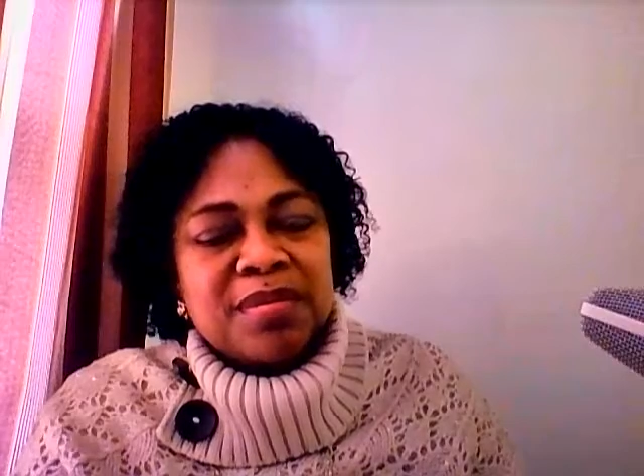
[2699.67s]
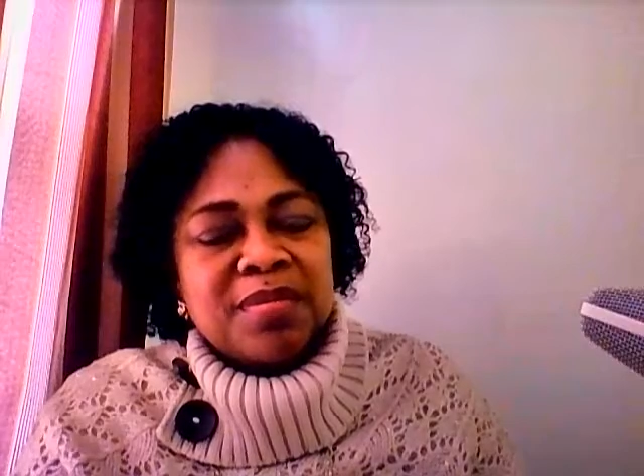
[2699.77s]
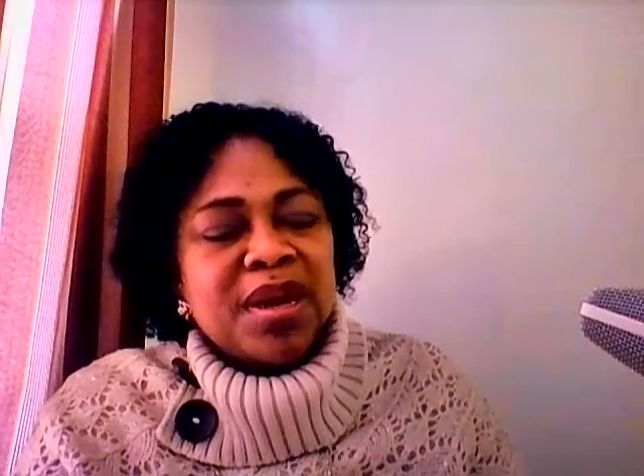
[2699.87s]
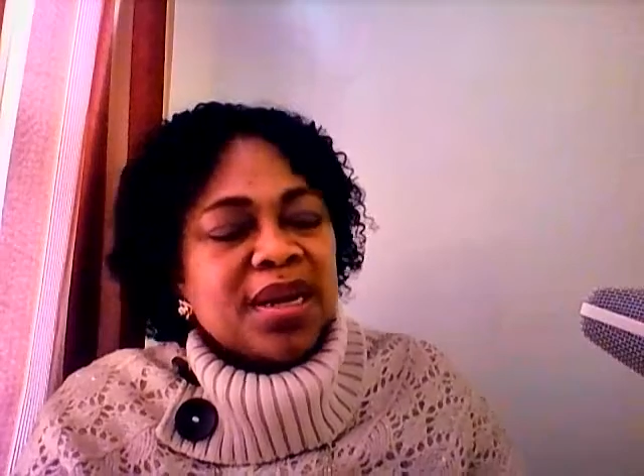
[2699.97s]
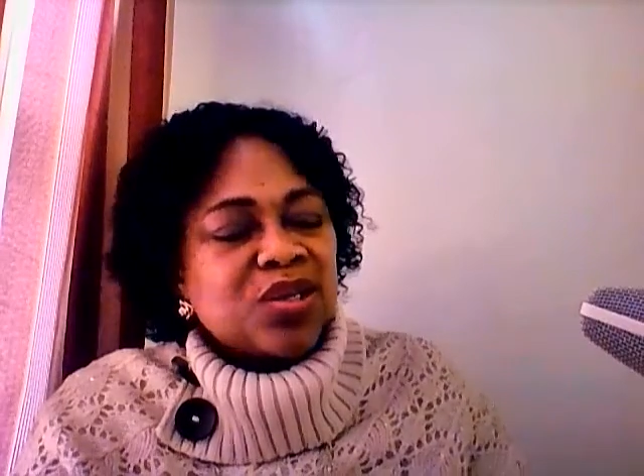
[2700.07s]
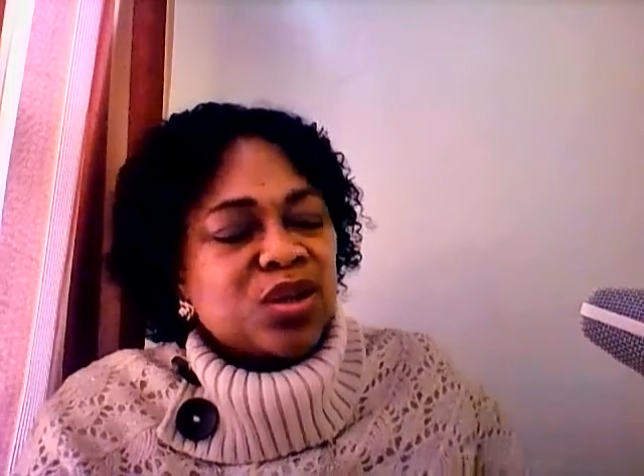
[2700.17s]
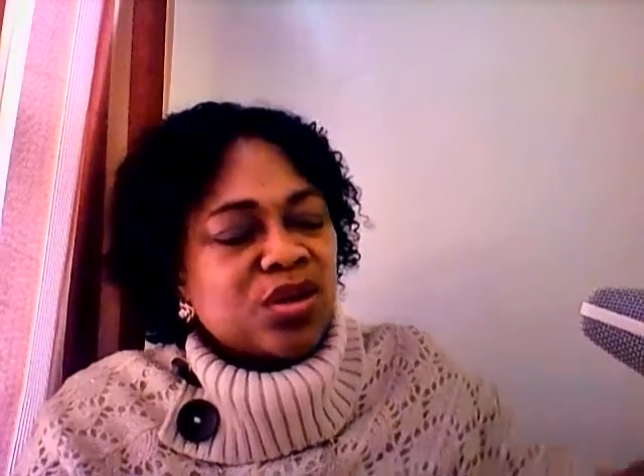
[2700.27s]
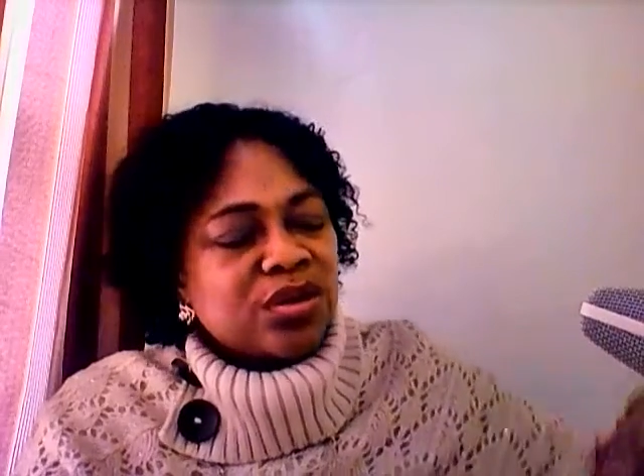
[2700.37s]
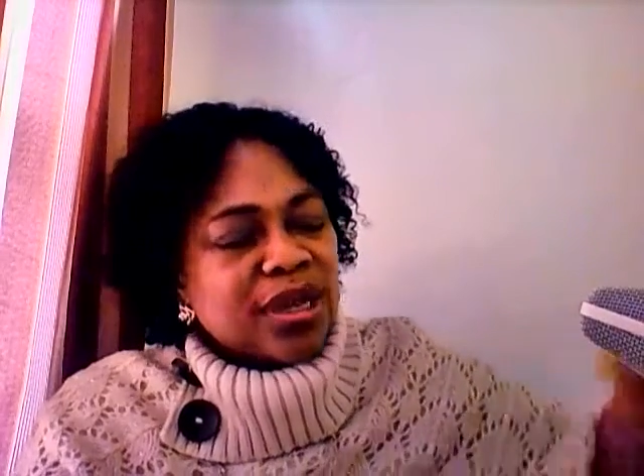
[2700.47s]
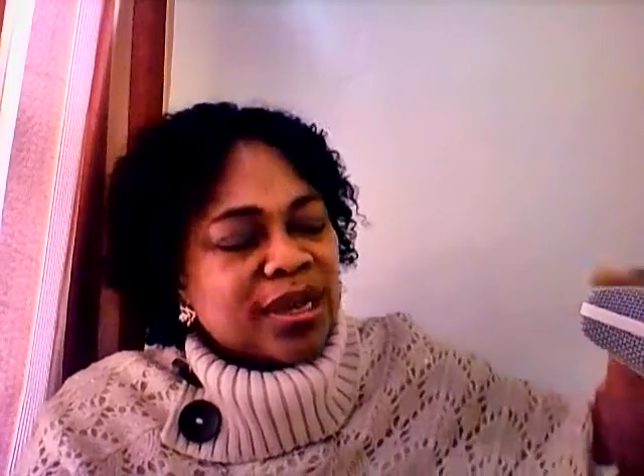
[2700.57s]
Man has gone
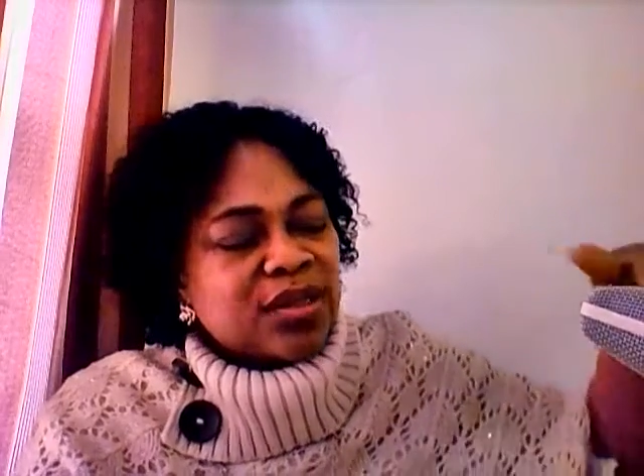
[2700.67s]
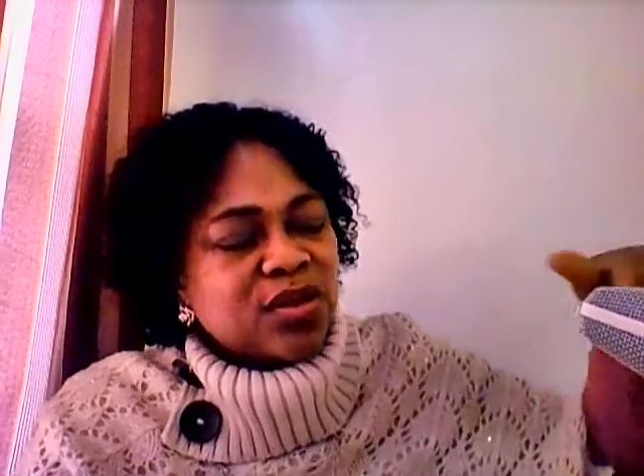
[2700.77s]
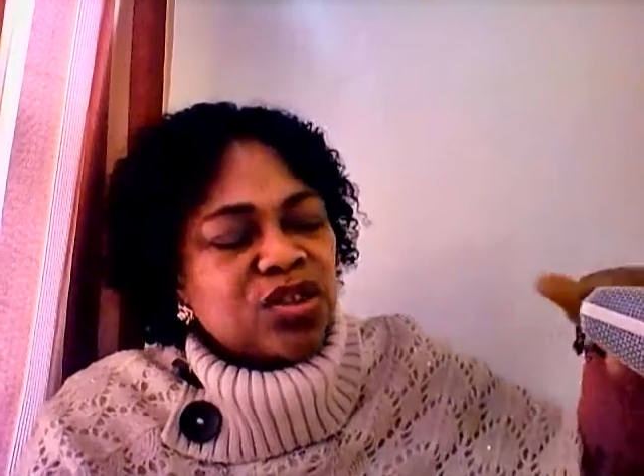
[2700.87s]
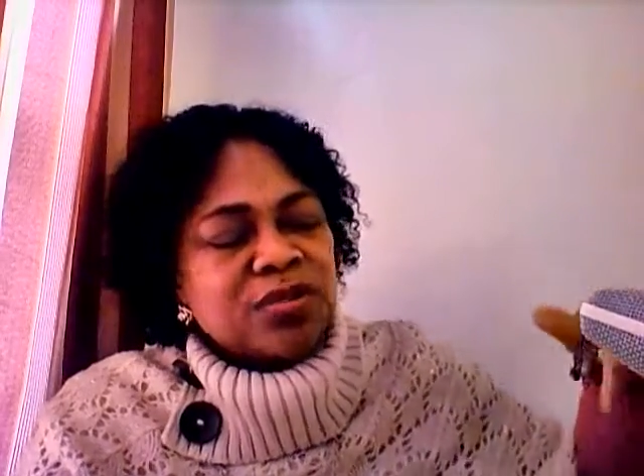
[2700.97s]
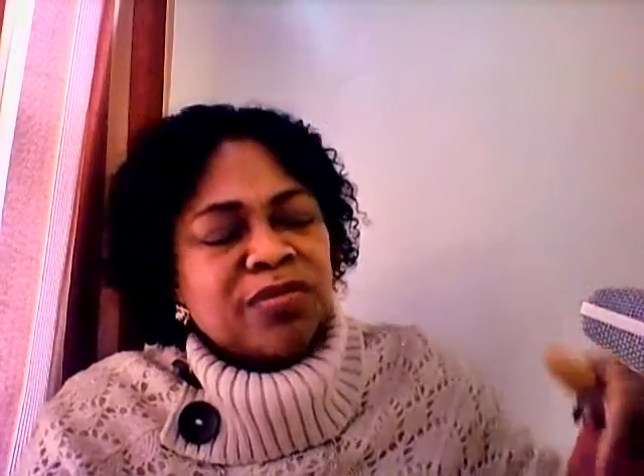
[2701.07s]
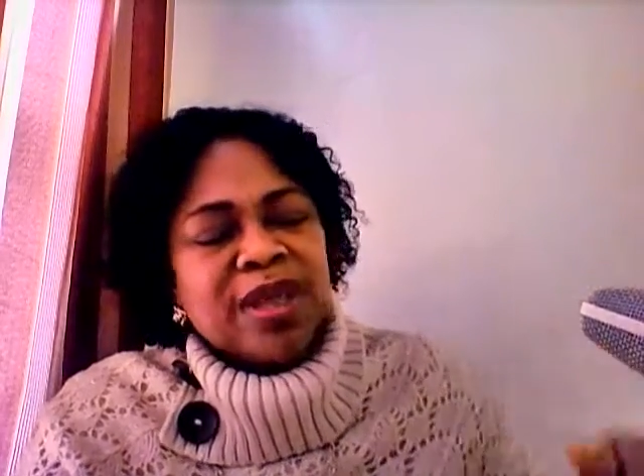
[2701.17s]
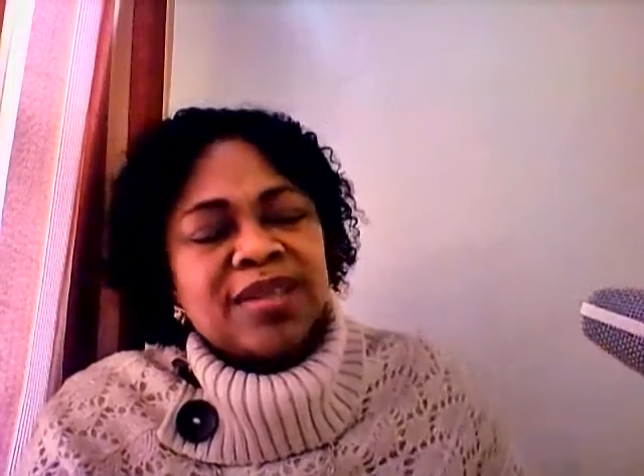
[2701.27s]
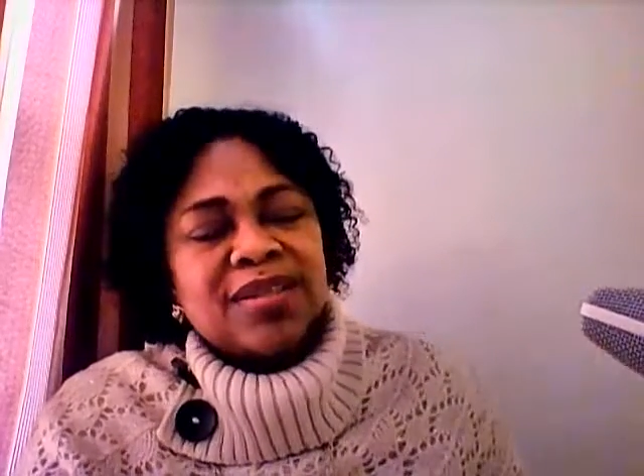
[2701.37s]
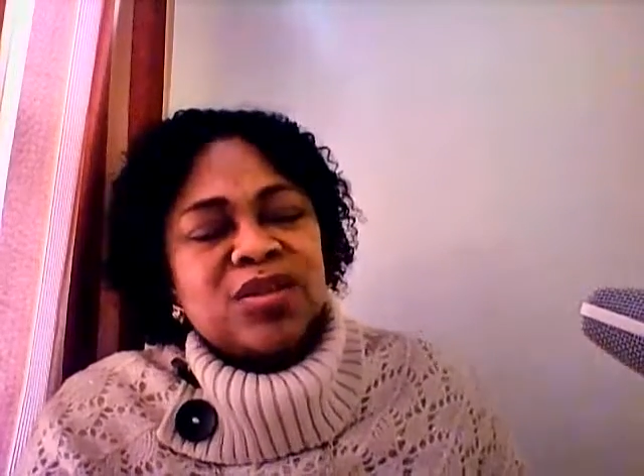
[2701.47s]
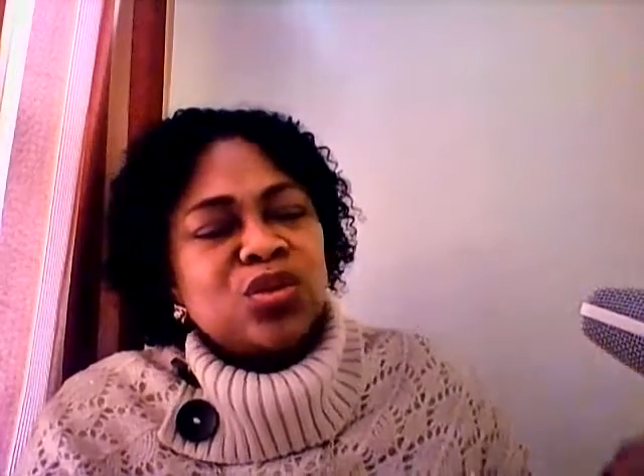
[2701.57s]
underneath the ocean
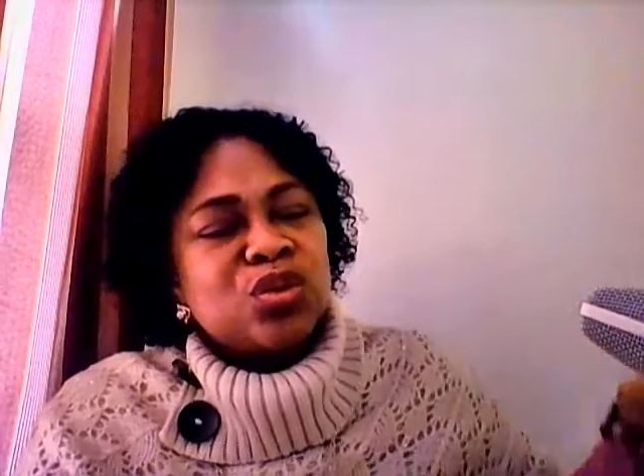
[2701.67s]
beds to